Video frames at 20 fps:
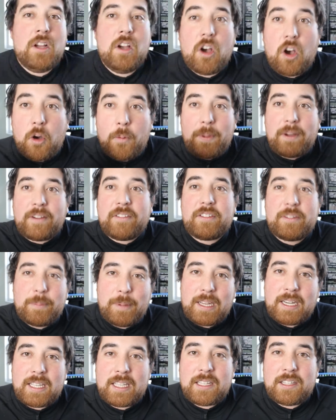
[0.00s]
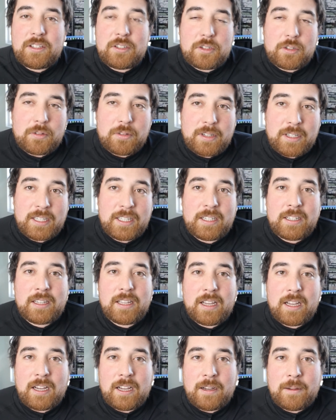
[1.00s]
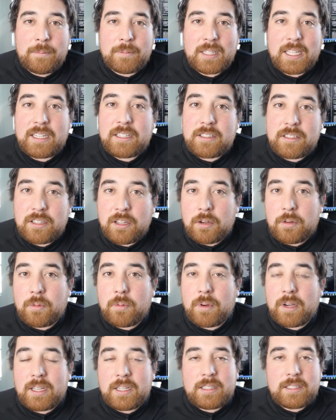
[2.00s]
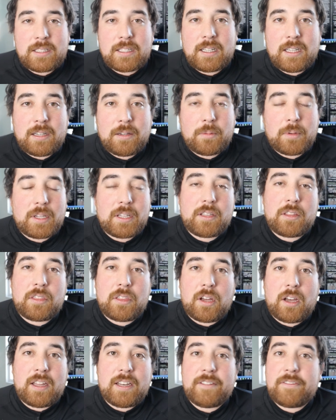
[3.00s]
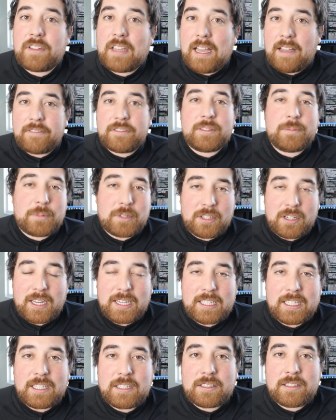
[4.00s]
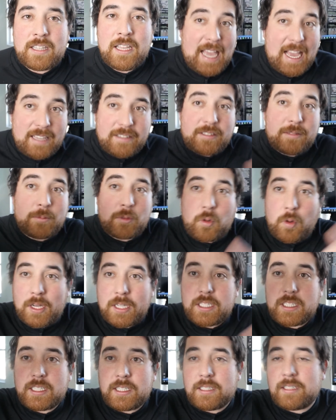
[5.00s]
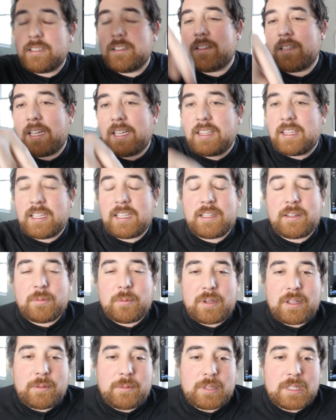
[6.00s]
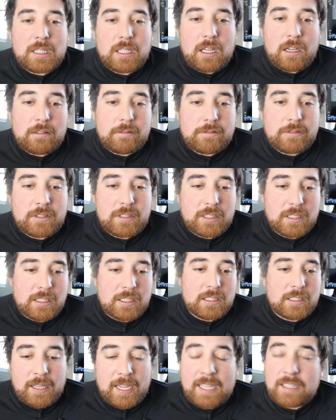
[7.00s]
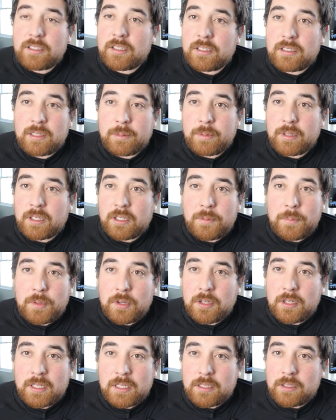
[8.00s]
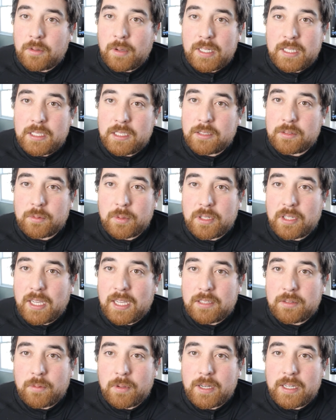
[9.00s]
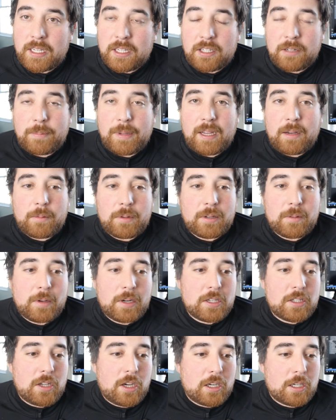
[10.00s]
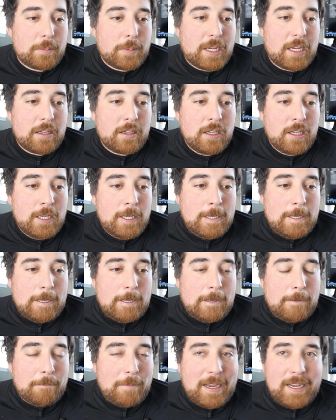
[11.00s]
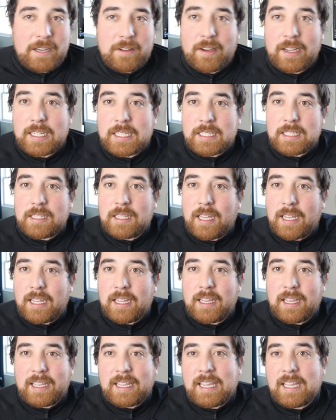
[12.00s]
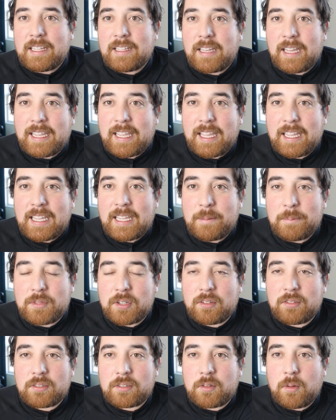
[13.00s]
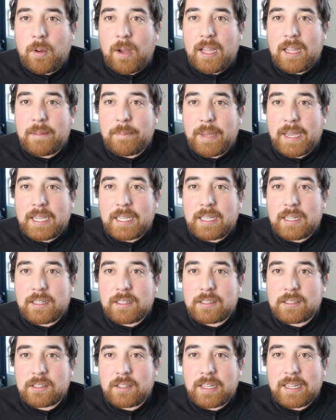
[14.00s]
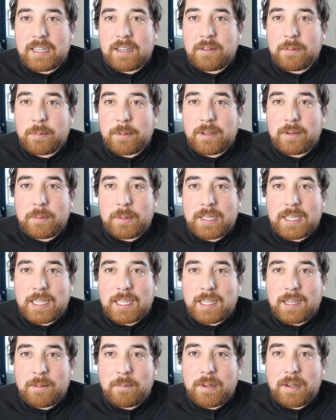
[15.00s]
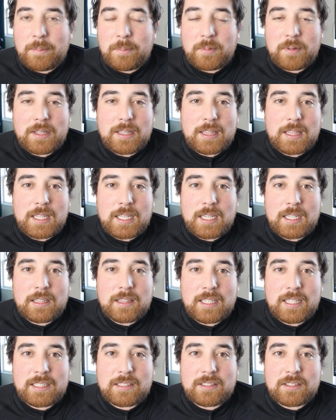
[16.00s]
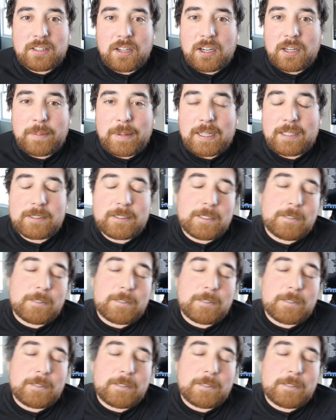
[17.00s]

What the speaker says: Hope everybody enjoyed. Let us know what you thought. If you have some good ideas, ask some questions. I think we would love to answer some of the community's questions. What do you guys want to hear about? What do you want to talk about? I know I can't keep Dalton quiet back here, so I know we can come up with things to talk about.